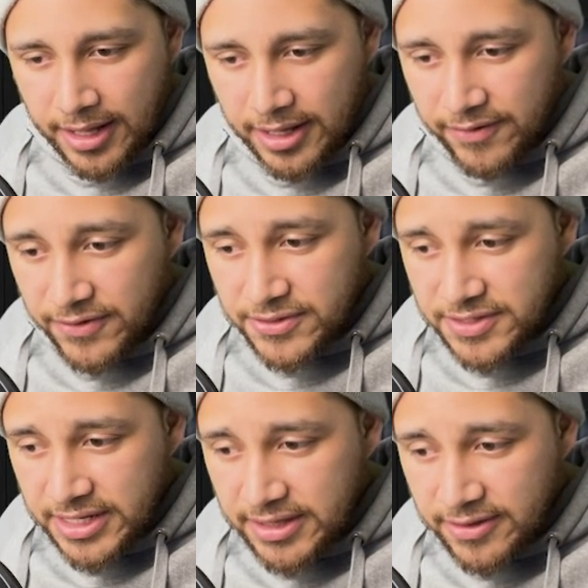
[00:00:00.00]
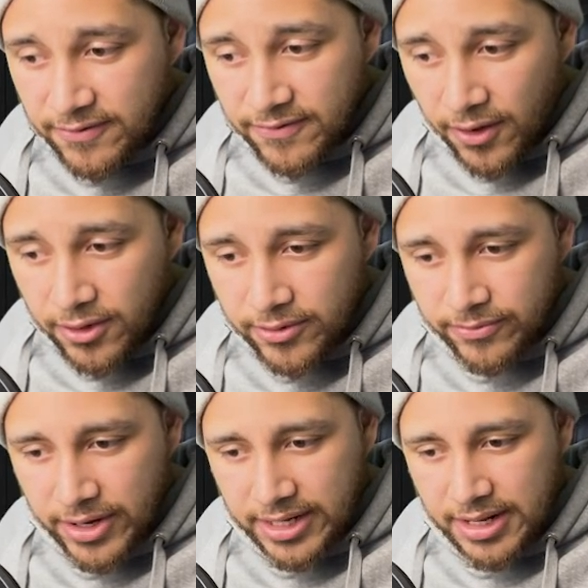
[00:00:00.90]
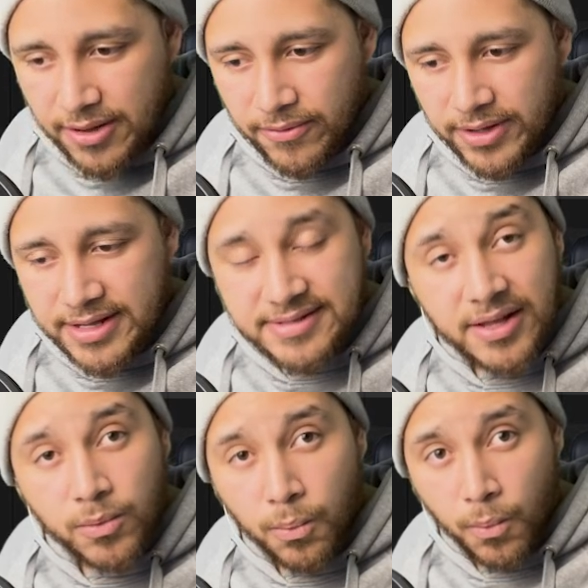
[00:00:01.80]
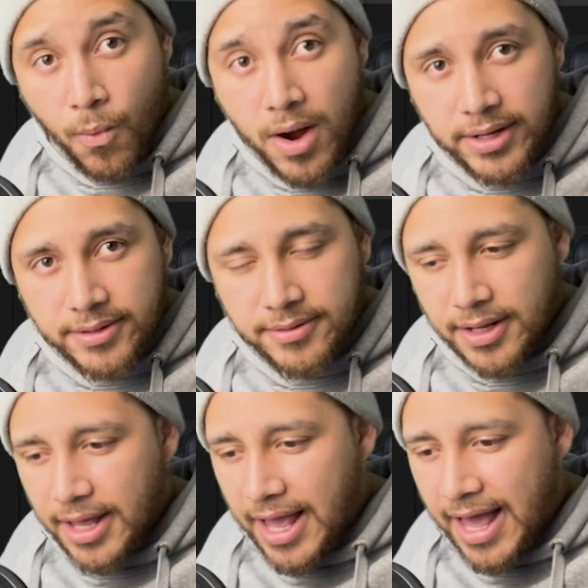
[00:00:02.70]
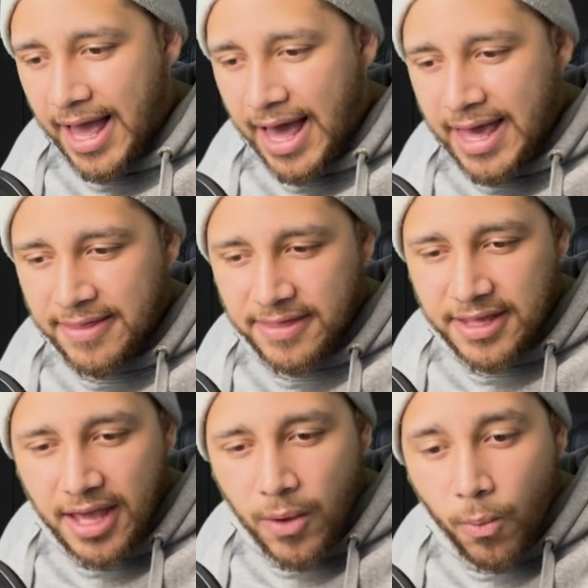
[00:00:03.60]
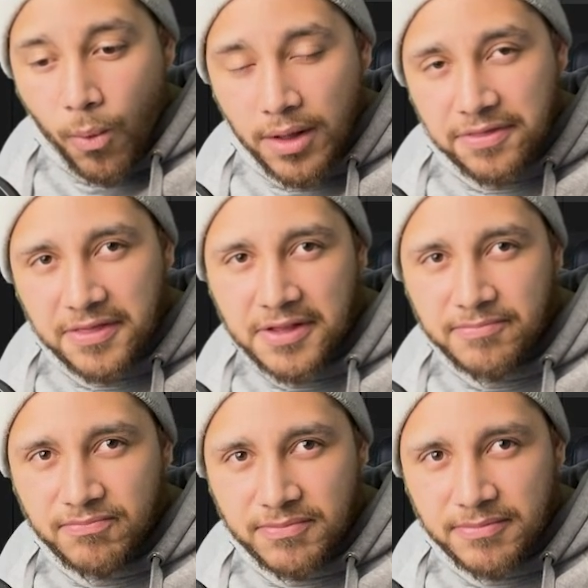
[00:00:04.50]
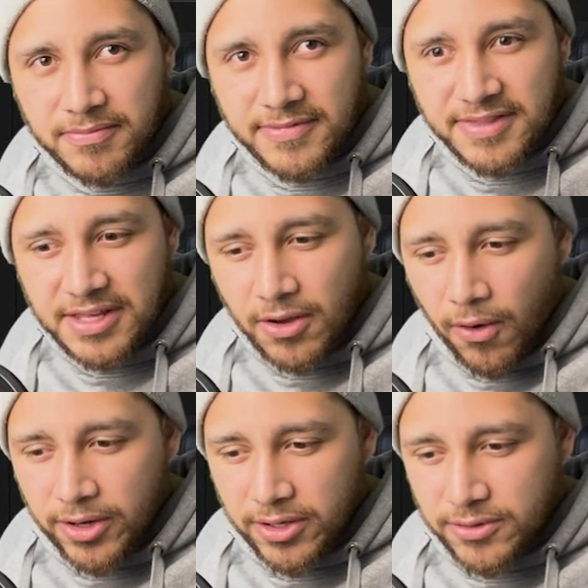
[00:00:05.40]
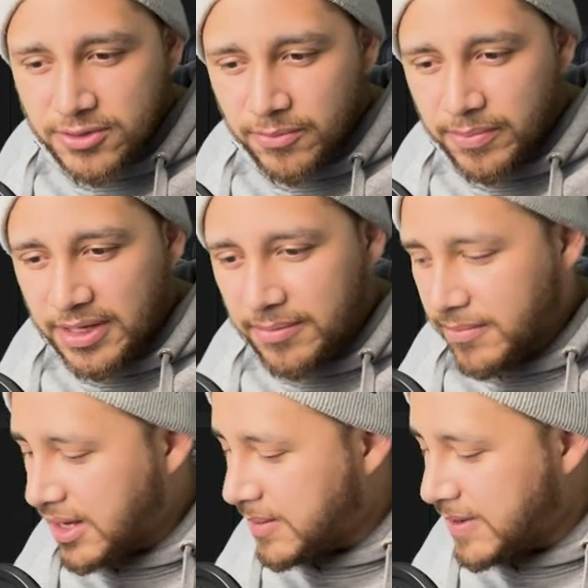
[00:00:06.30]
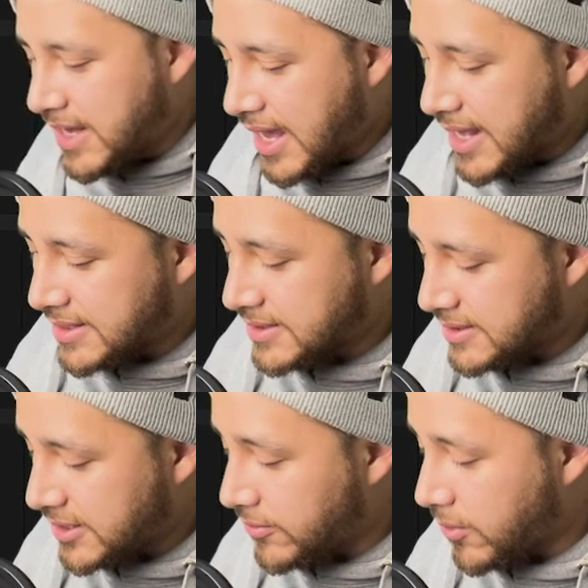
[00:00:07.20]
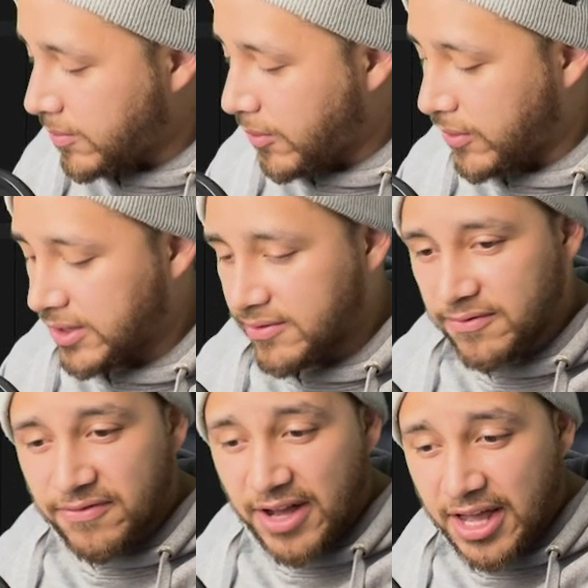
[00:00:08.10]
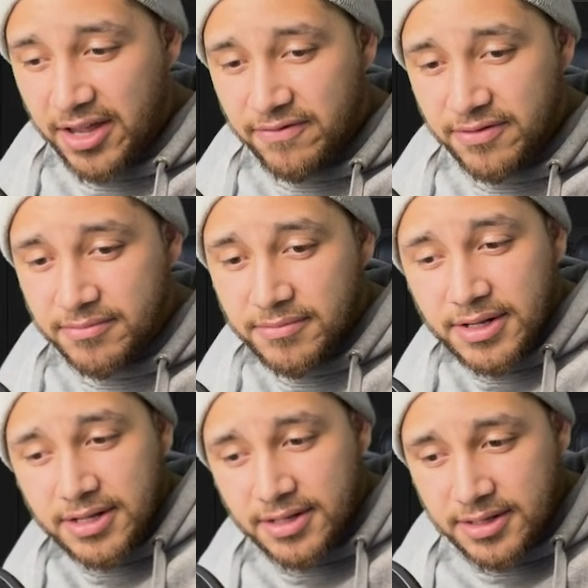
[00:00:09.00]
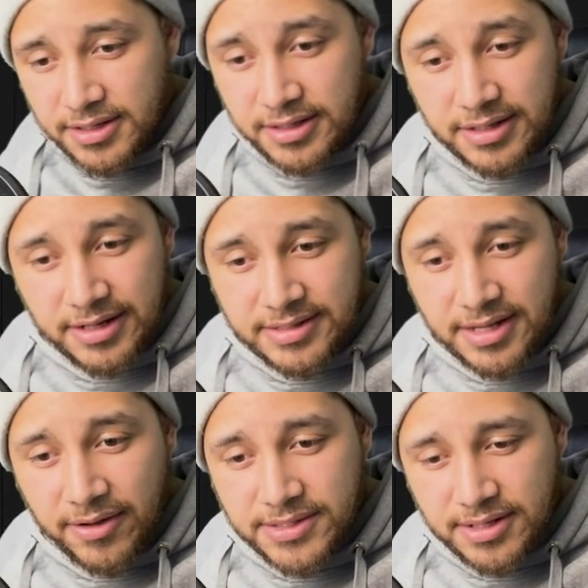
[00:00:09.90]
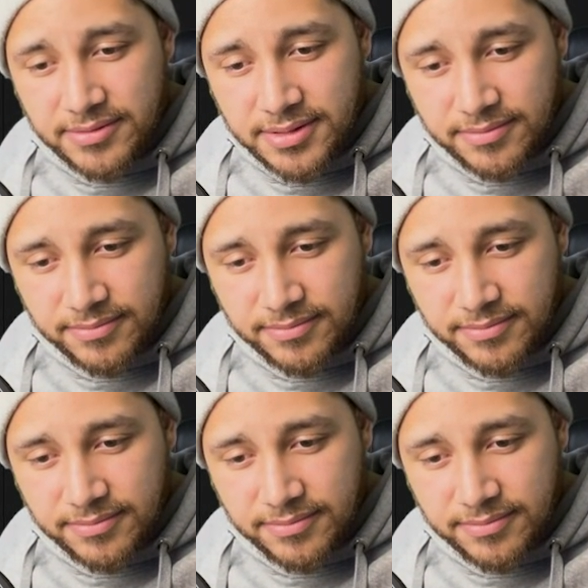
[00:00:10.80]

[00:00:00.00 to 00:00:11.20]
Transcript: If you see, the volume right now is at 1. I think I want the audio to be maybe at 0.5. Let's see how it sounds.